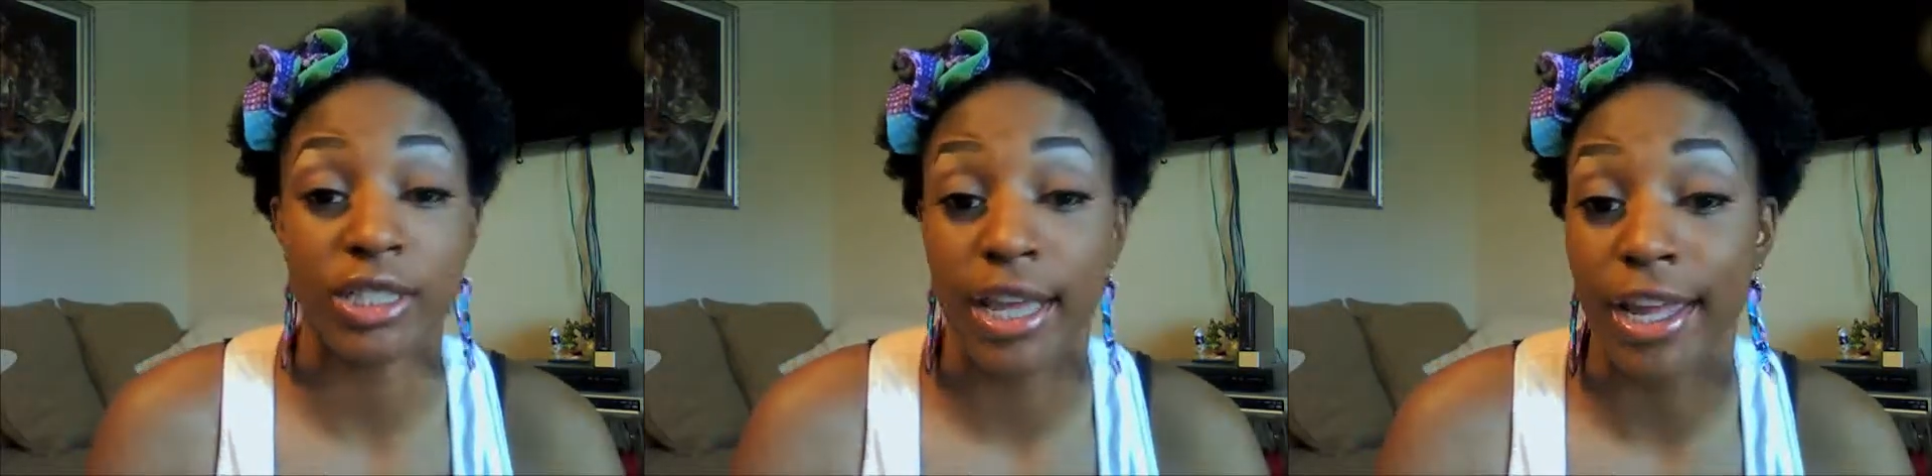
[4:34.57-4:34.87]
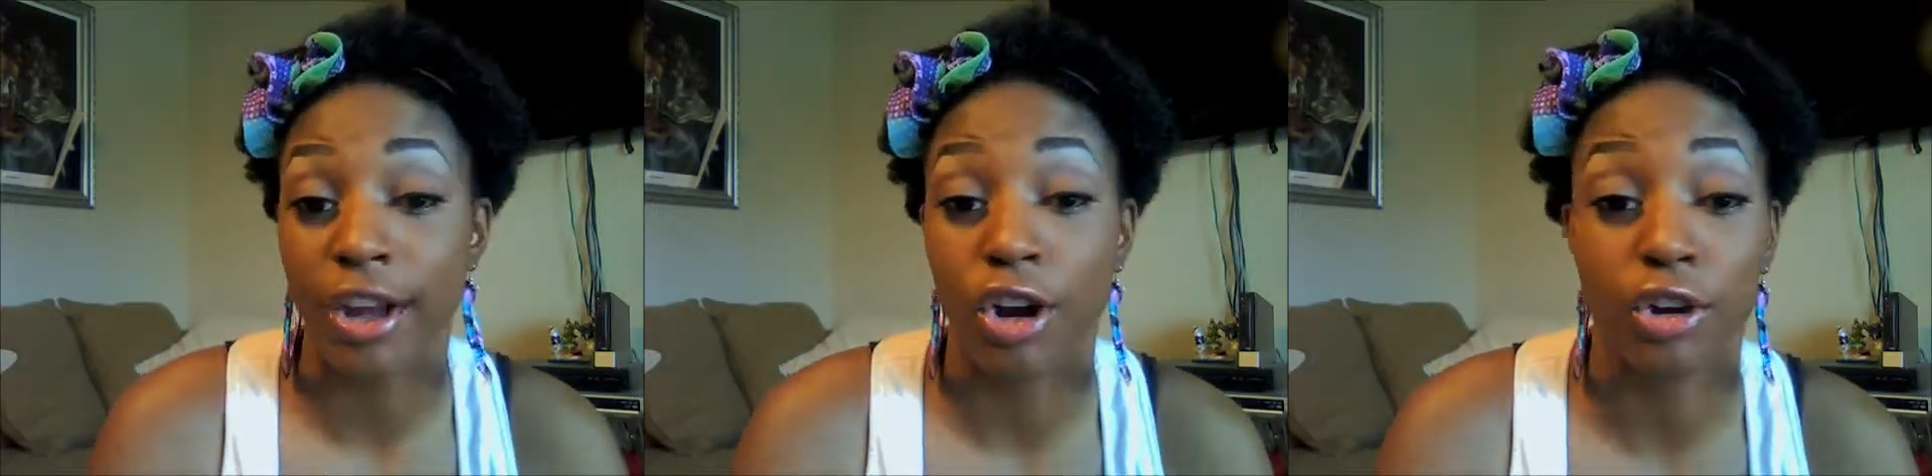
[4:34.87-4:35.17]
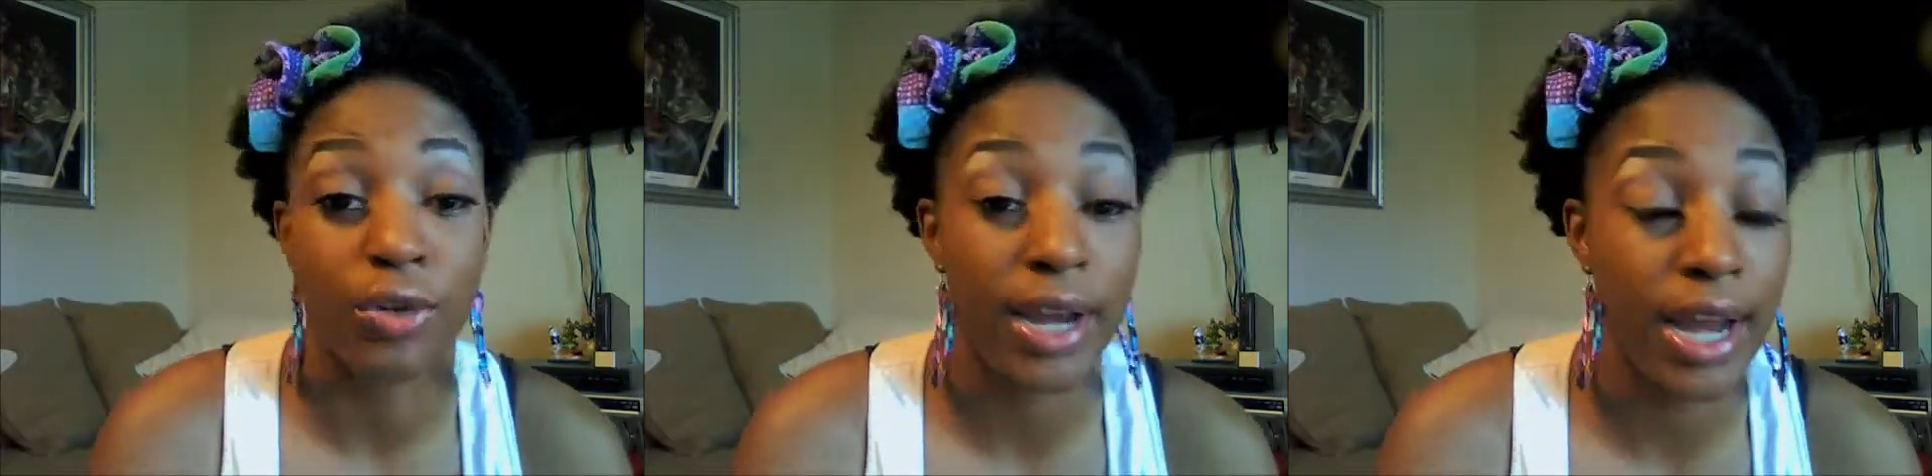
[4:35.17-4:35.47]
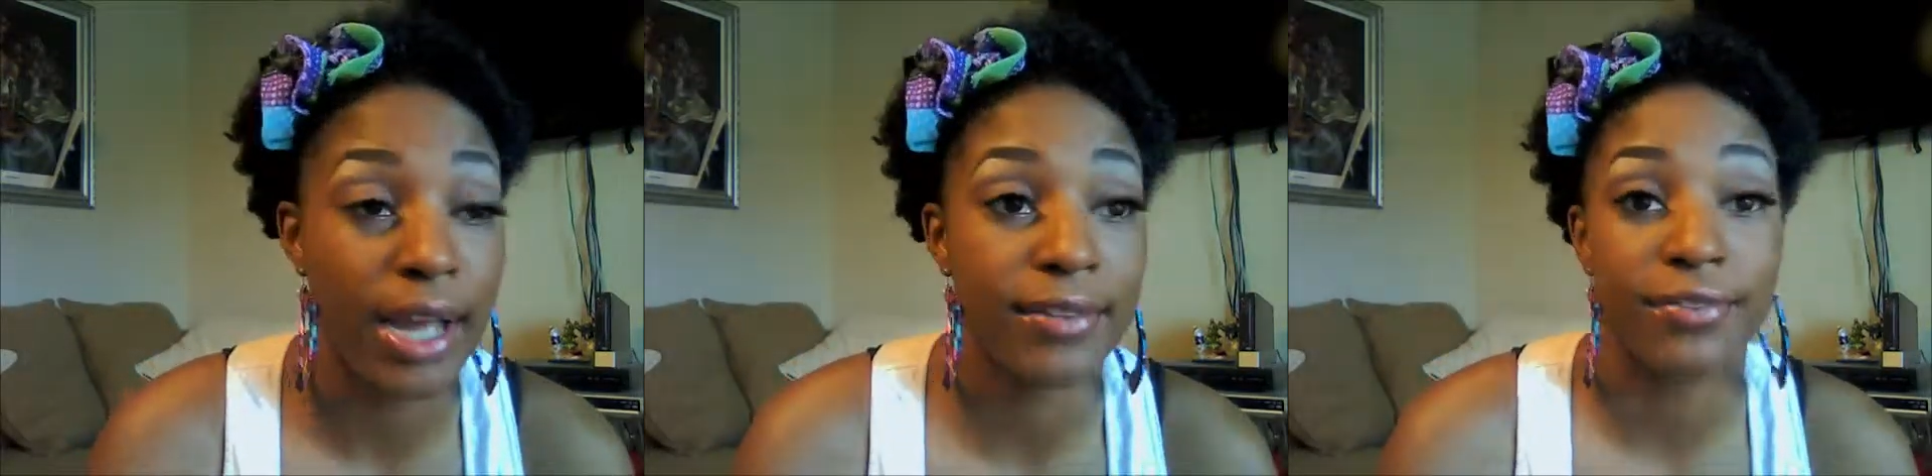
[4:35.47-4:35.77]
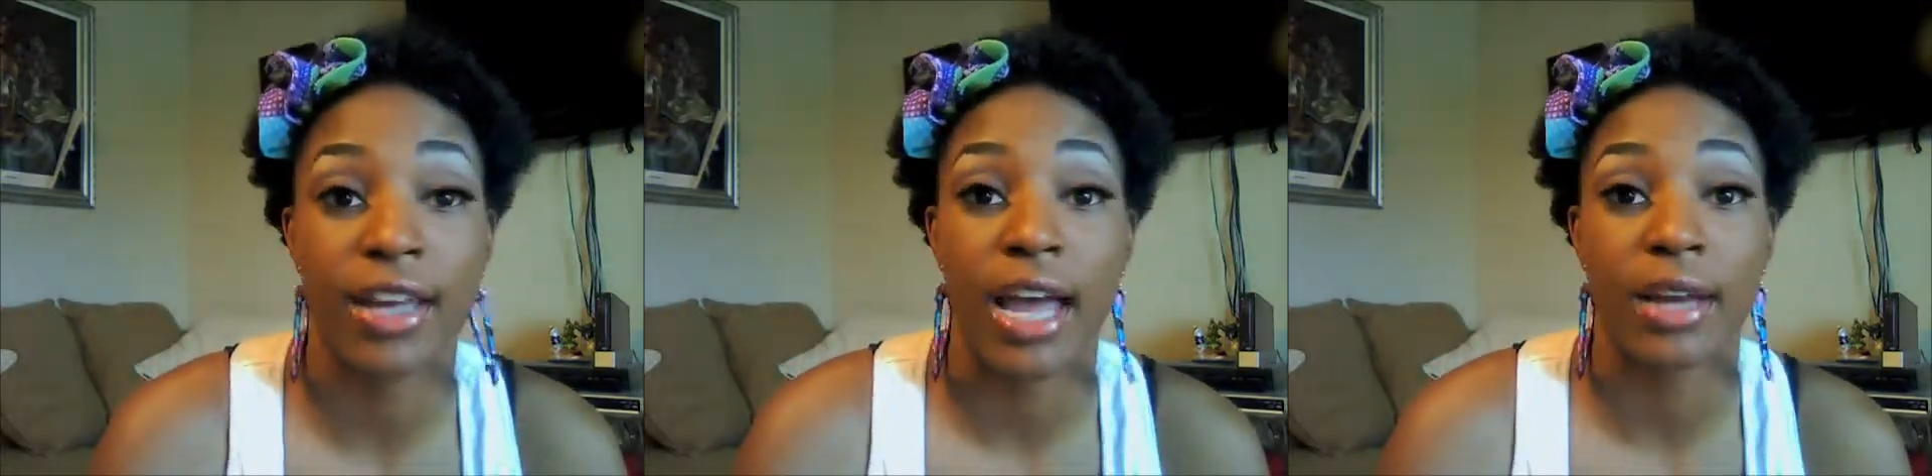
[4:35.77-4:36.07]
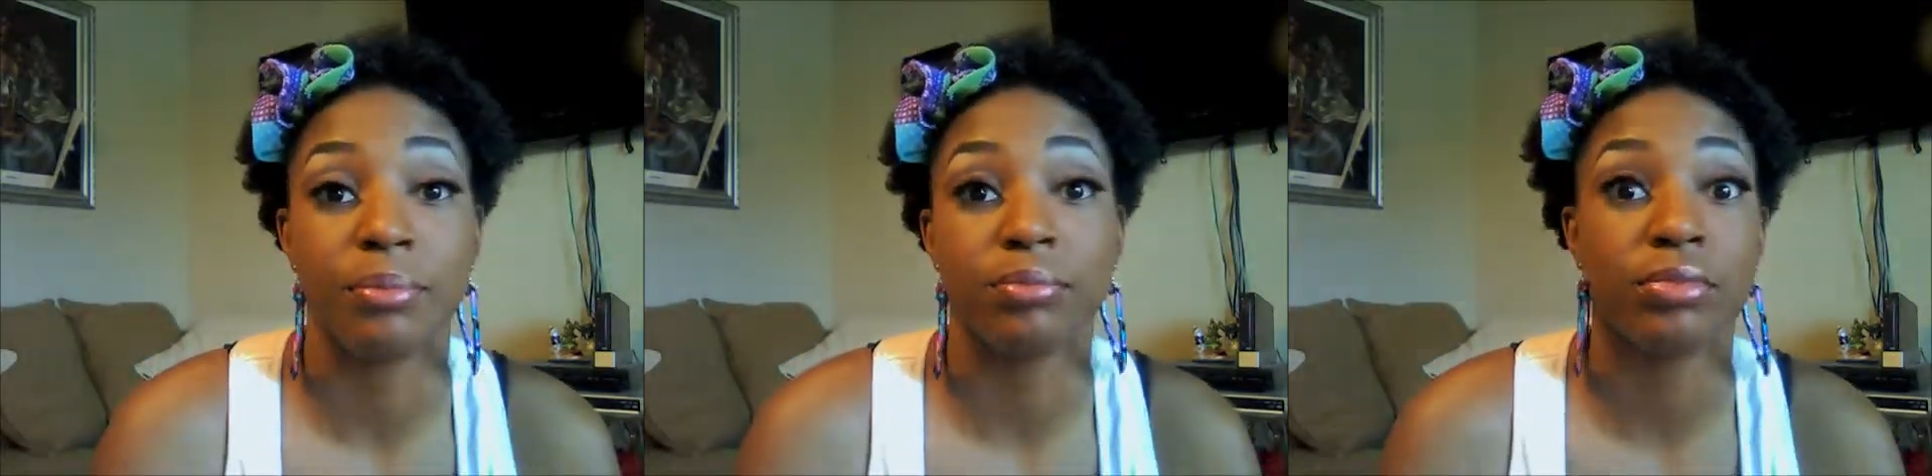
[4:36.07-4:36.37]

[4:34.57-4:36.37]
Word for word: They are great. I have gotten